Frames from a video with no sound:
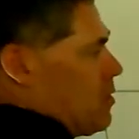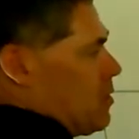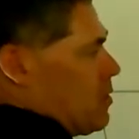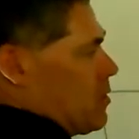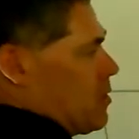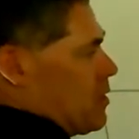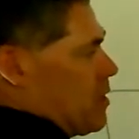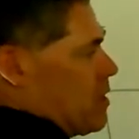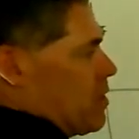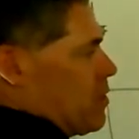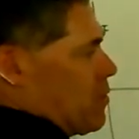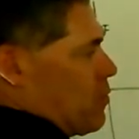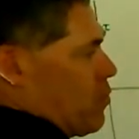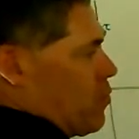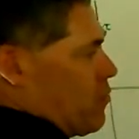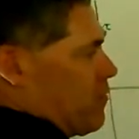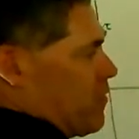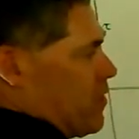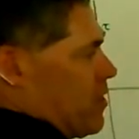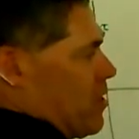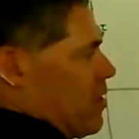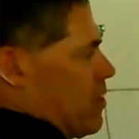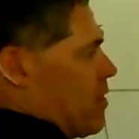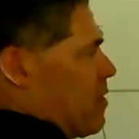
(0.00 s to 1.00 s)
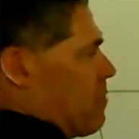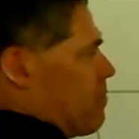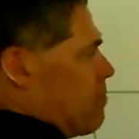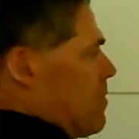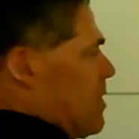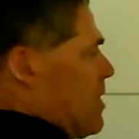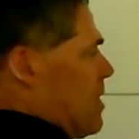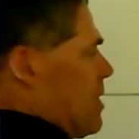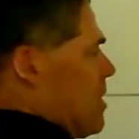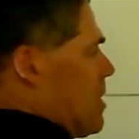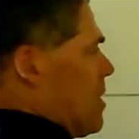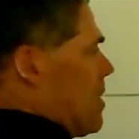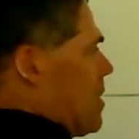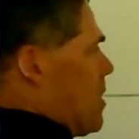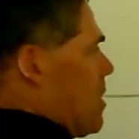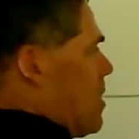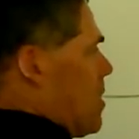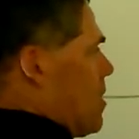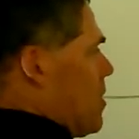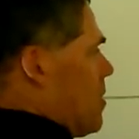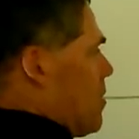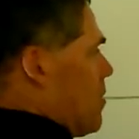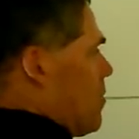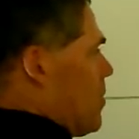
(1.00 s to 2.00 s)
Right, over here at B,
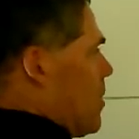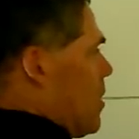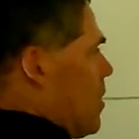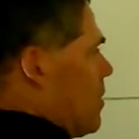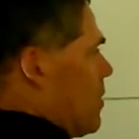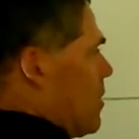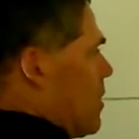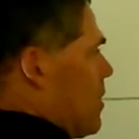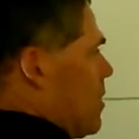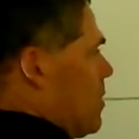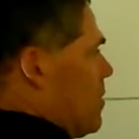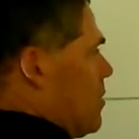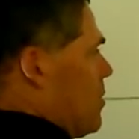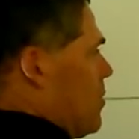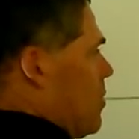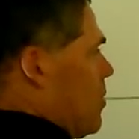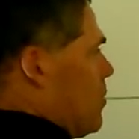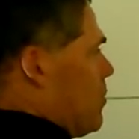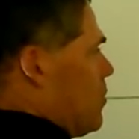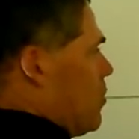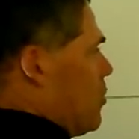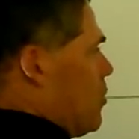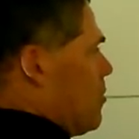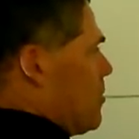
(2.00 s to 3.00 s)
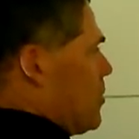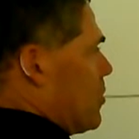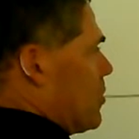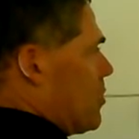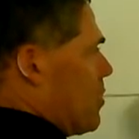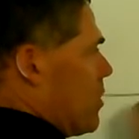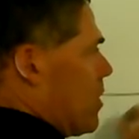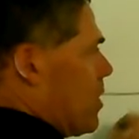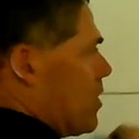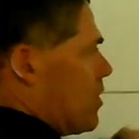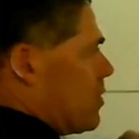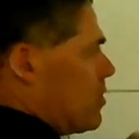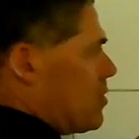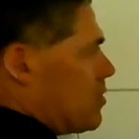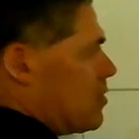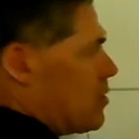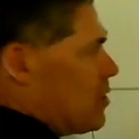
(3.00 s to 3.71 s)
well, again, no normal stress,